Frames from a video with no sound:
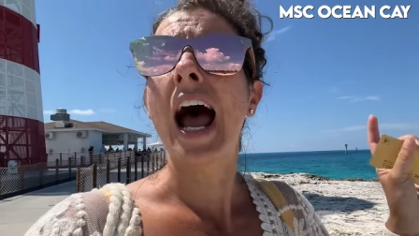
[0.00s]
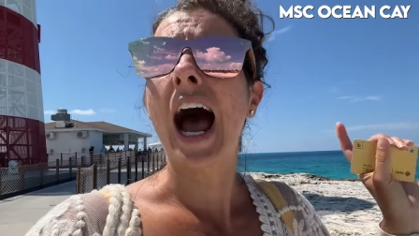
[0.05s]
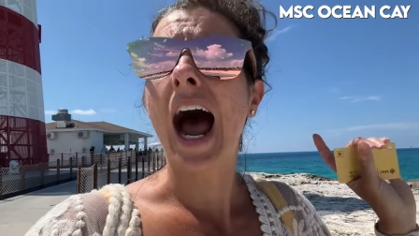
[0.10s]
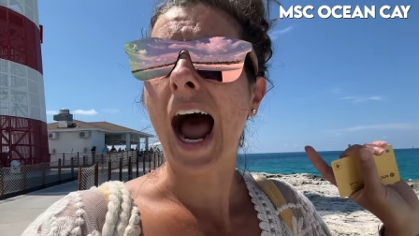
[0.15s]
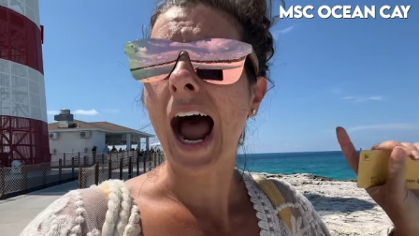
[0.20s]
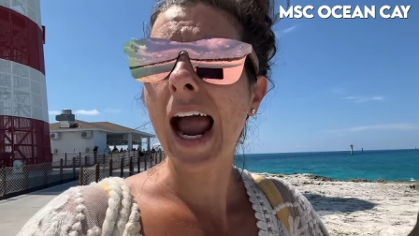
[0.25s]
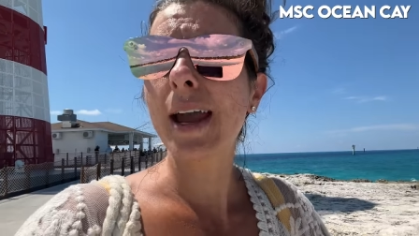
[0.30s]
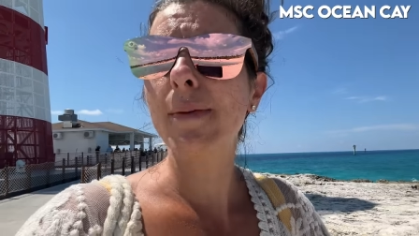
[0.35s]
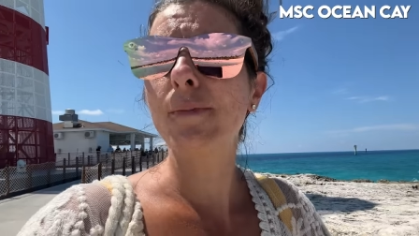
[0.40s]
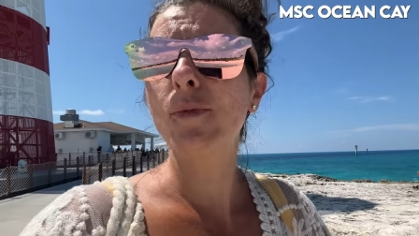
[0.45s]

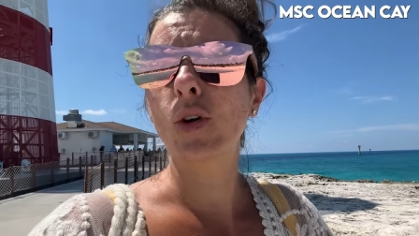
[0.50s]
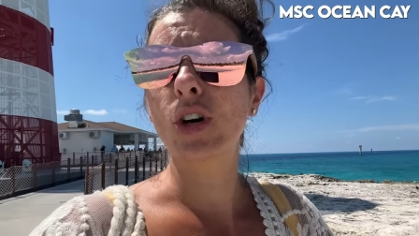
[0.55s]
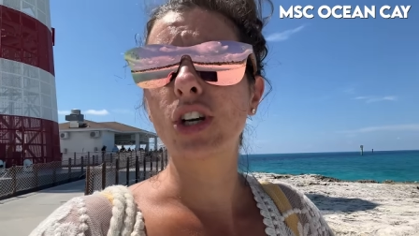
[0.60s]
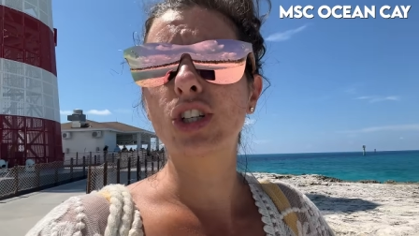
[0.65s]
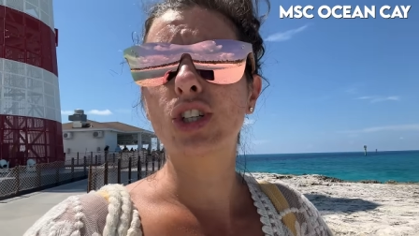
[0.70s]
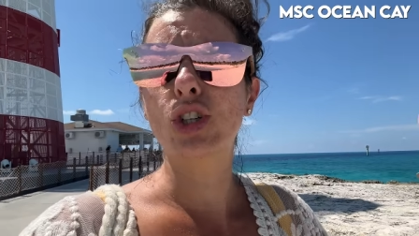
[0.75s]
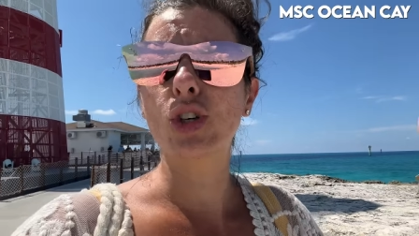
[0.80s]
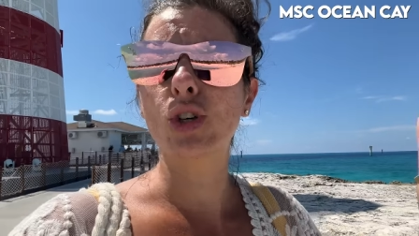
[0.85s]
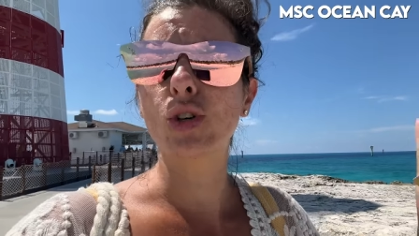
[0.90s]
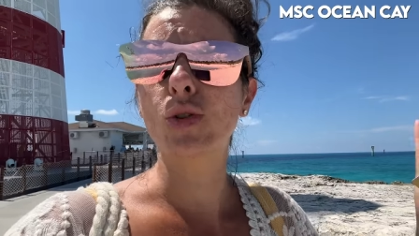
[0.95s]
I am going
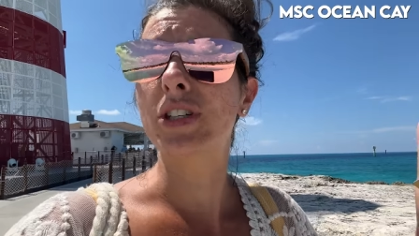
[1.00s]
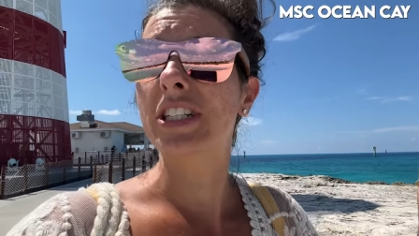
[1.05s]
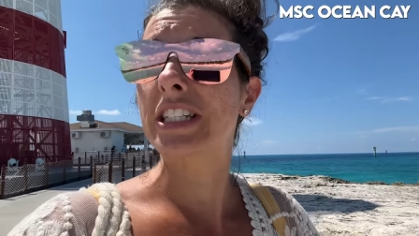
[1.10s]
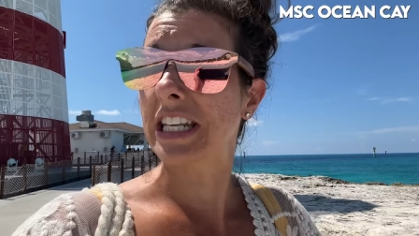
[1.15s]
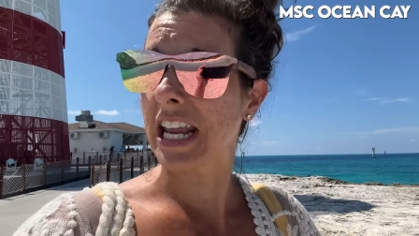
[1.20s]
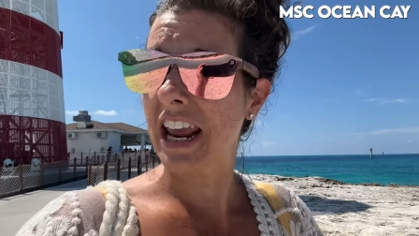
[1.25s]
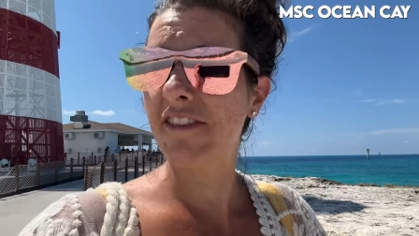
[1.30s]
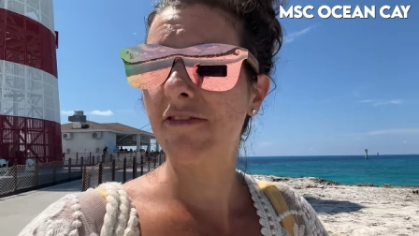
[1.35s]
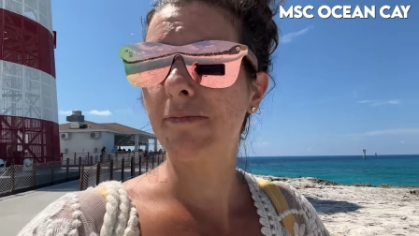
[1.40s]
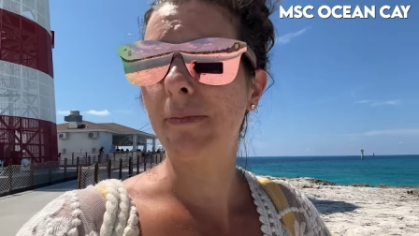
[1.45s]
to
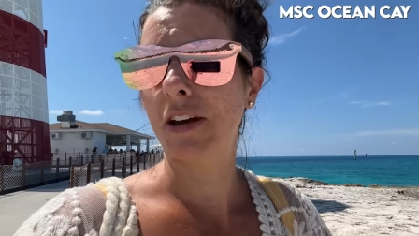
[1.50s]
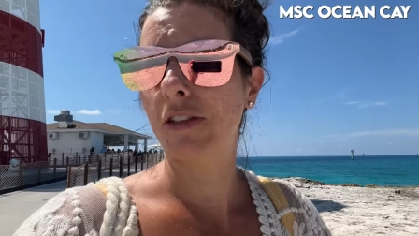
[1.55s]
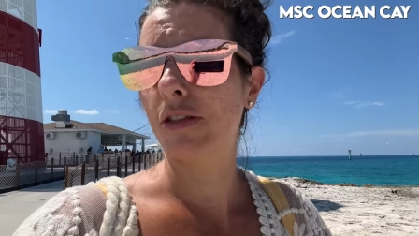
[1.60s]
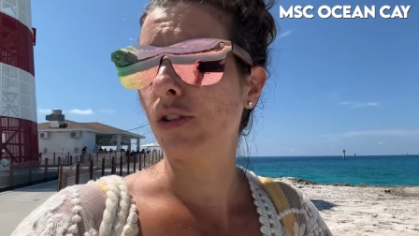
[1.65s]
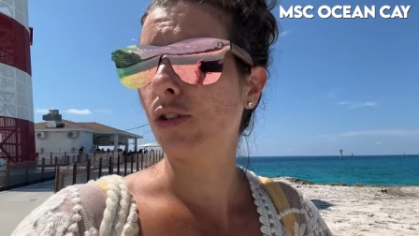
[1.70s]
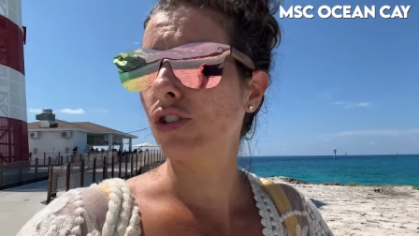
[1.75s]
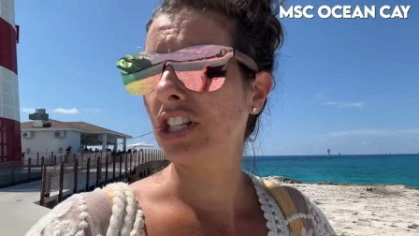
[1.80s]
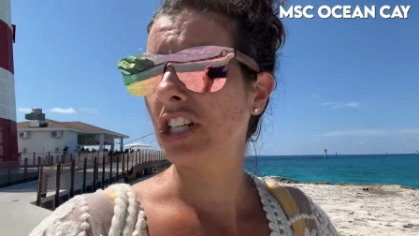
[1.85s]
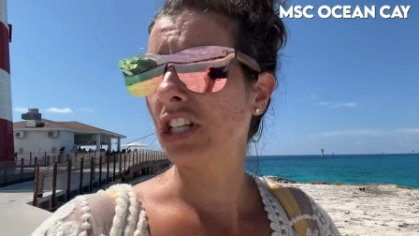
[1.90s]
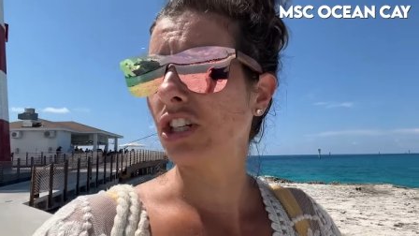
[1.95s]
save my
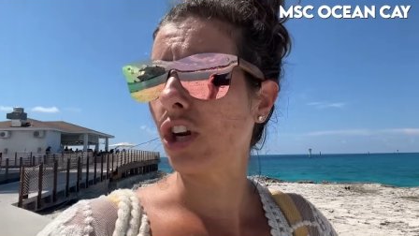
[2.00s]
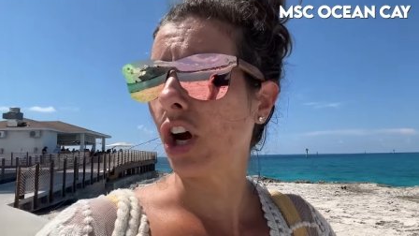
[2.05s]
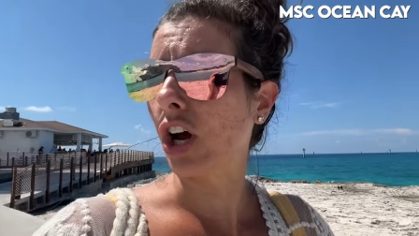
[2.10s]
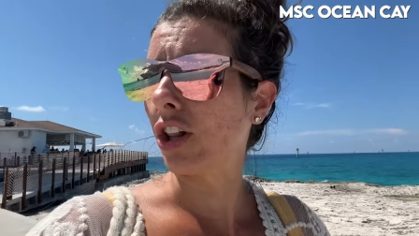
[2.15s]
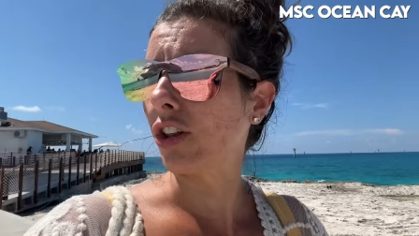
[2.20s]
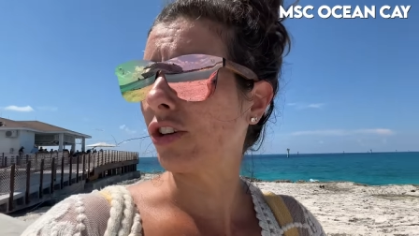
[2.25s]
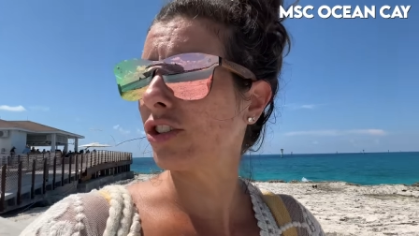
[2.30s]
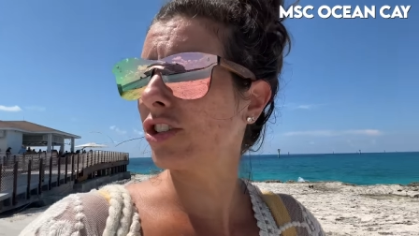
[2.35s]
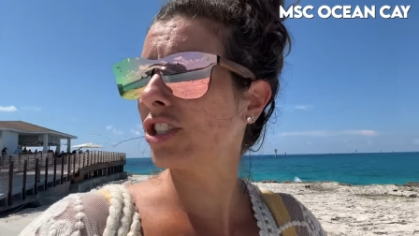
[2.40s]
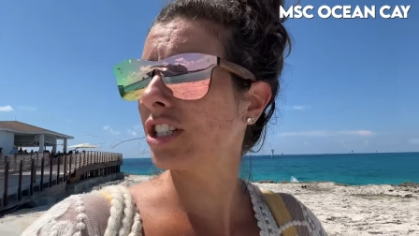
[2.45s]

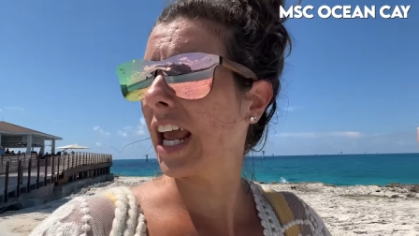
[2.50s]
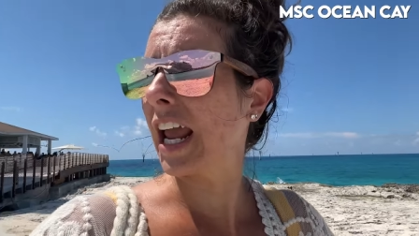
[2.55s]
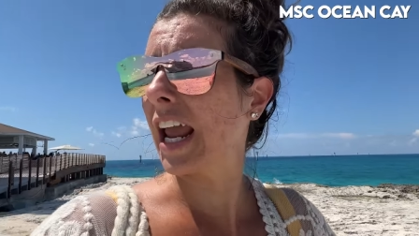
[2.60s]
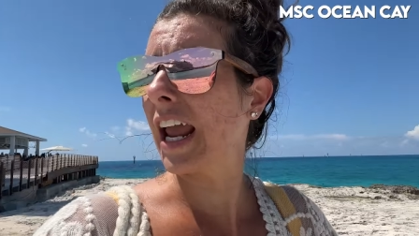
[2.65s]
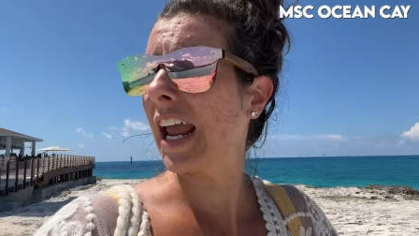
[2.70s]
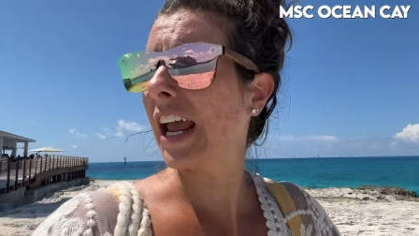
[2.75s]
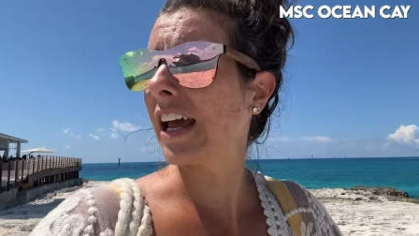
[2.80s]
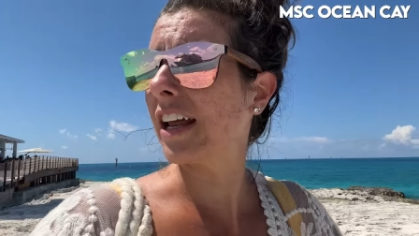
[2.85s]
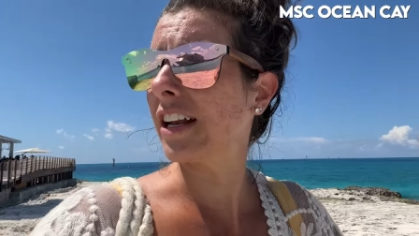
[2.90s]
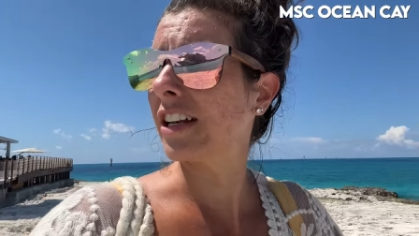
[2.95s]
$13
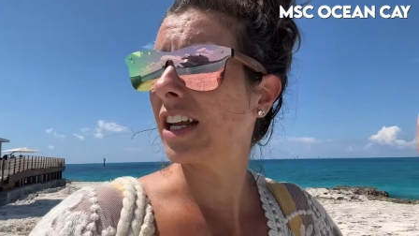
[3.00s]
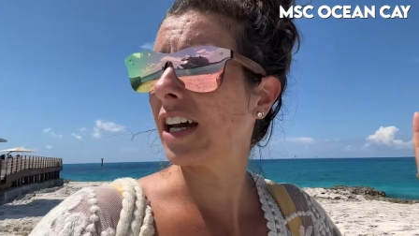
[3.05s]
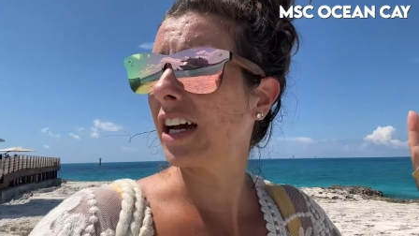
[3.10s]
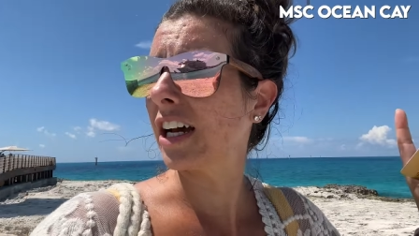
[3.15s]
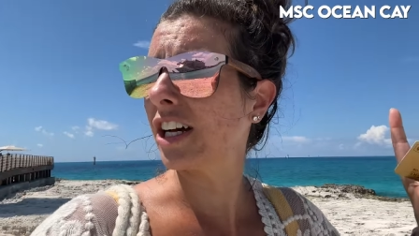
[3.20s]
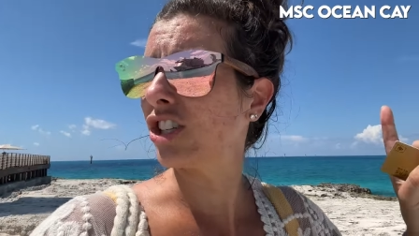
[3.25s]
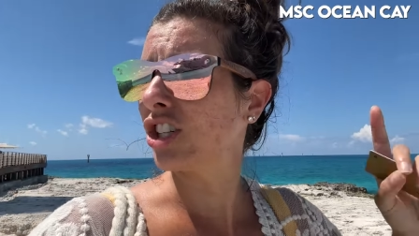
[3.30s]
and uh,